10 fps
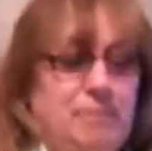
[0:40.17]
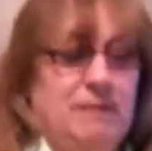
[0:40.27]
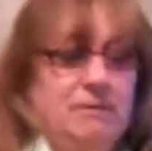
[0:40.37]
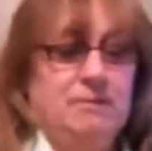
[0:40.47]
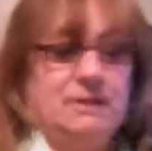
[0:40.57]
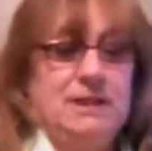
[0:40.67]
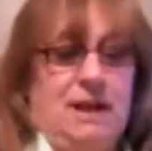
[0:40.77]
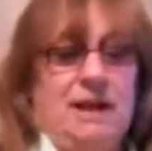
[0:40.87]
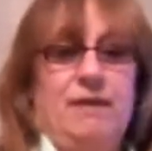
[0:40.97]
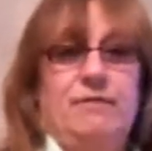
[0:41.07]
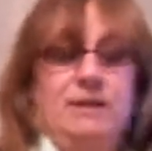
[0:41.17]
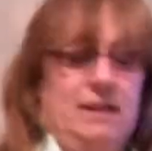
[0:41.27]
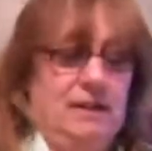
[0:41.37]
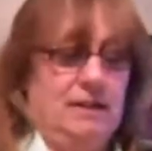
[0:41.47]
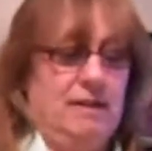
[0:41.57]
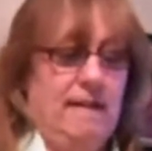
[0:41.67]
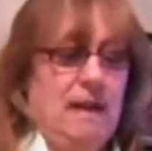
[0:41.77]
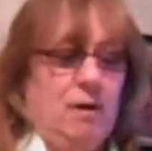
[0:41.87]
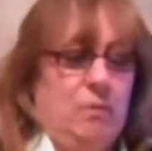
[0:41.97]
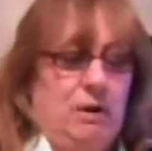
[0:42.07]
of people will die every year
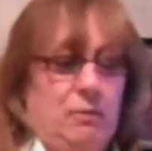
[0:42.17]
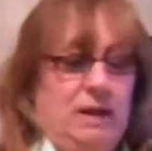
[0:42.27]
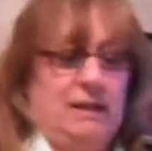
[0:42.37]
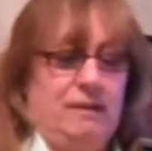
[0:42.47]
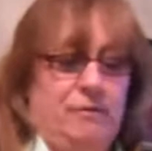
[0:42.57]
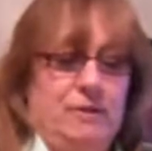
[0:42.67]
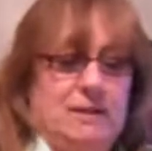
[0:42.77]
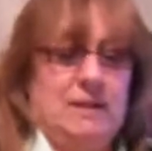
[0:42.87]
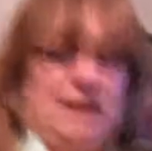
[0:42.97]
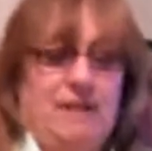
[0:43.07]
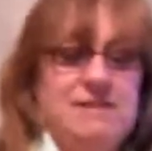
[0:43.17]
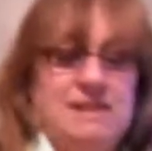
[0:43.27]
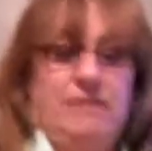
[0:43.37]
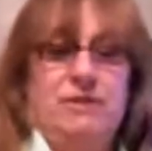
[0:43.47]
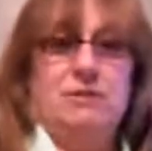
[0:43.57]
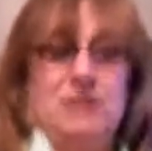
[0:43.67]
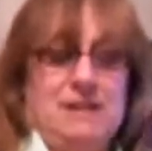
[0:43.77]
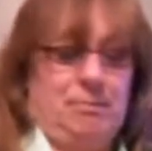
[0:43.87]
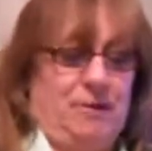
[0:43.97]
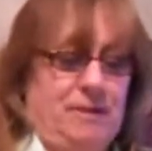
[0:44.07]
while waiting for that life-saving
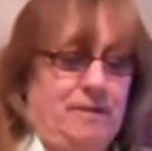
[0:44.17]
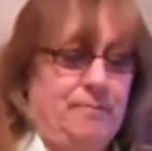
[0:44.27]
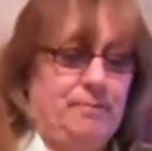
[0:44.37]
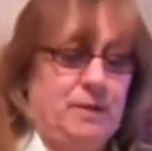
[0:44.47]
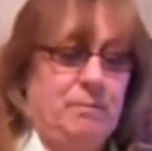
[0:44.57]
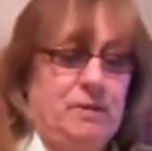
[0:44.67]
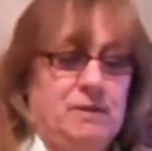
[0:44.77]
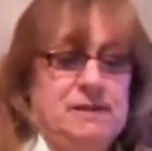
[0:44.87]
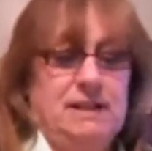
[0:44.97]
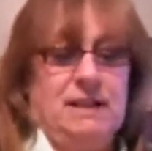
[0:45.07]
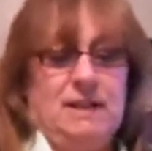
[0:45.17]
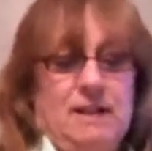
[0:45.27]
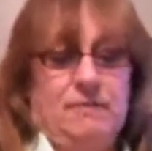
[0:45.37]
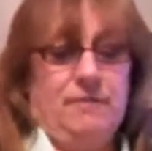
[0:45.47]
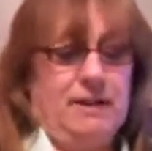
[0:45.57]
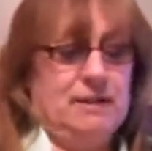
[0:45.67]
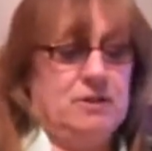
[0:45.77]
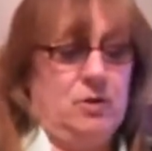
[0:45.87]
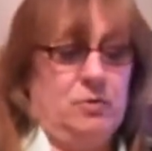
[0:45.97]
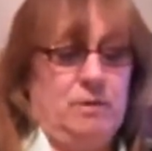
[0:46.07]
transplant because they cannot find a
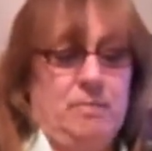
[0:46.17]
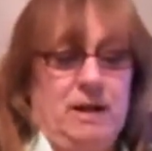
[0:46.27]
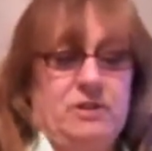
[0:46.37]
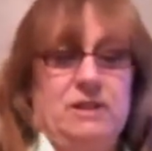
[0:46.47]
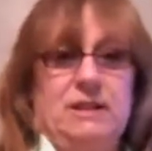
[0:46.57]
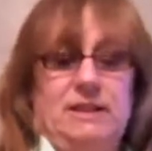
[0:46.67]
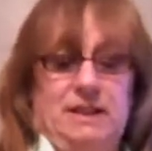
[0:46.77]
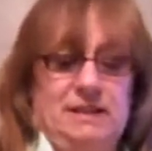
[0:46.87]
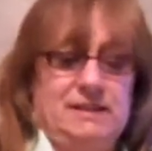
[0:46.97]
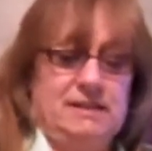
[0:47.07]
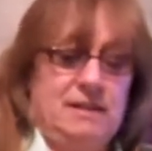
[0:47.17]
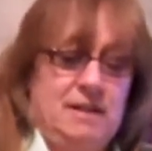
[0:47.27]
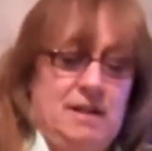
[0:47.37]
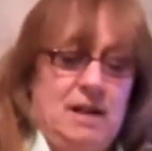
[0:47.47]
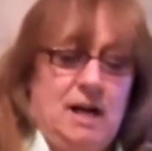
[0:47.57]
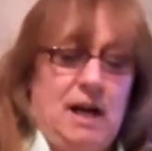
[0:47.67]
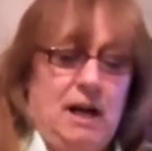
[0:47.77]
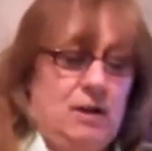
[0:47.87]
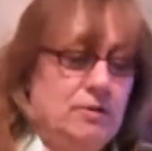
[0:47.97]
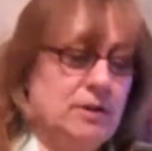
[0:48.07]
donor matching their needs.
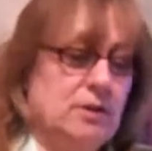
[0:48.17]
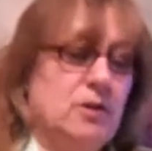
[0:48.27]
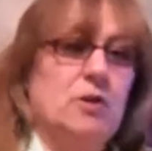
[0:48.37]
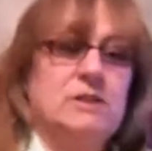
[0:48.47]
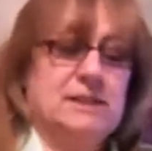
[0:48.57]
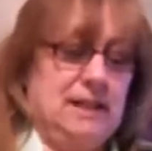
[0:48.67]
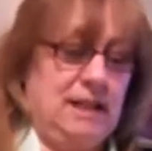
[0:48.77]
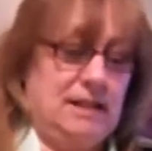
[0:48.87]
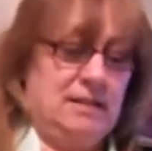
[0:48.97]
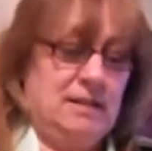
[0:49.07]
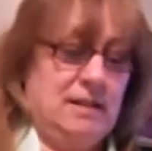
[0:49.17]
Alone in New York State,